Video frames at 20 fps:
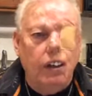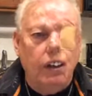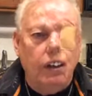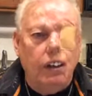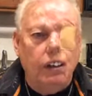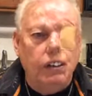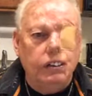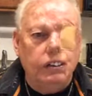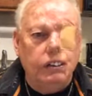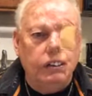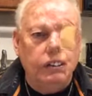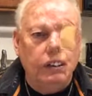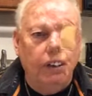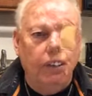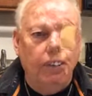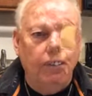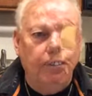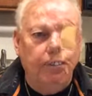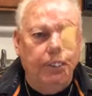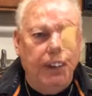Because
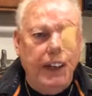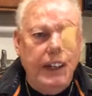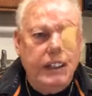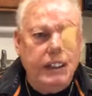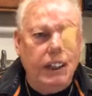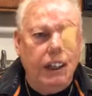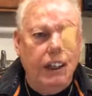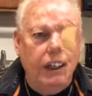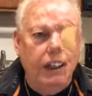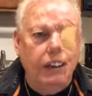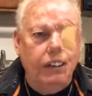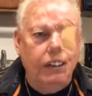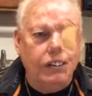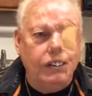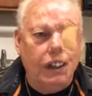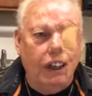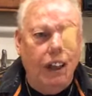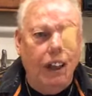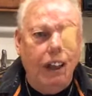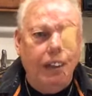basically, there's
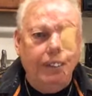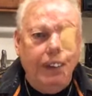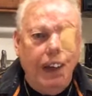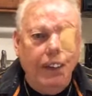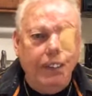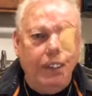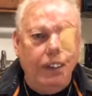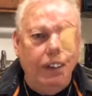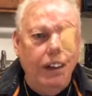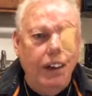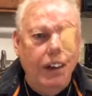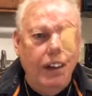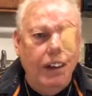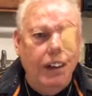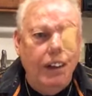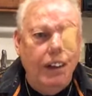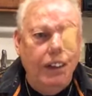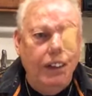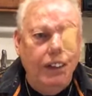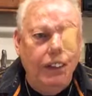a lot of people
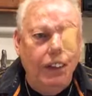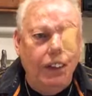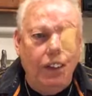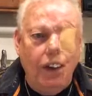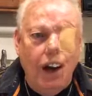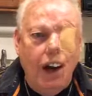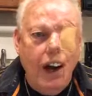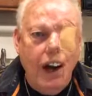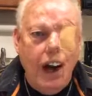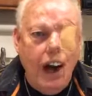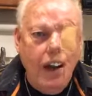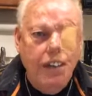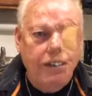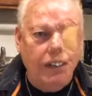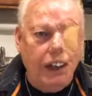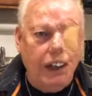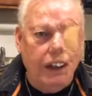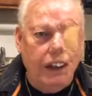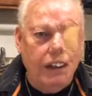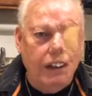that are
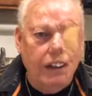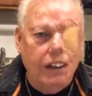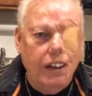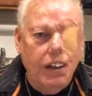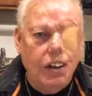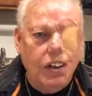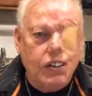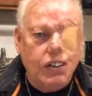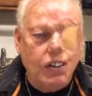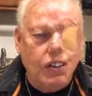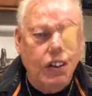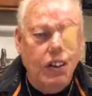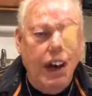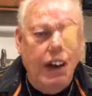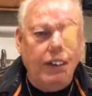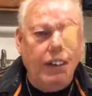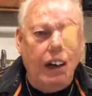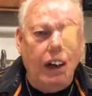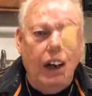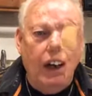unlovely. So you
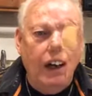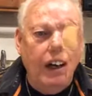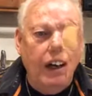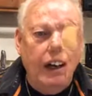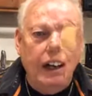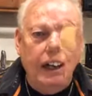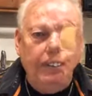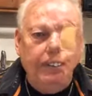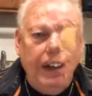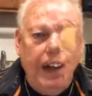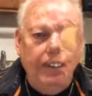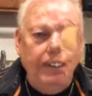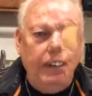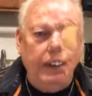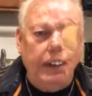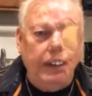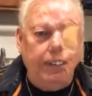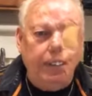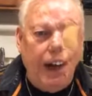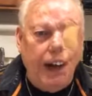have a lot of people
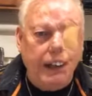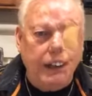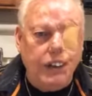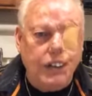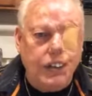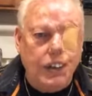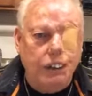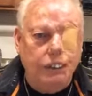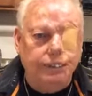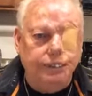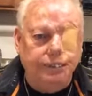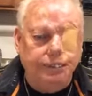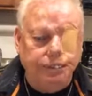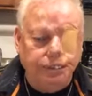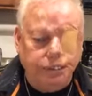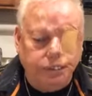to practice on.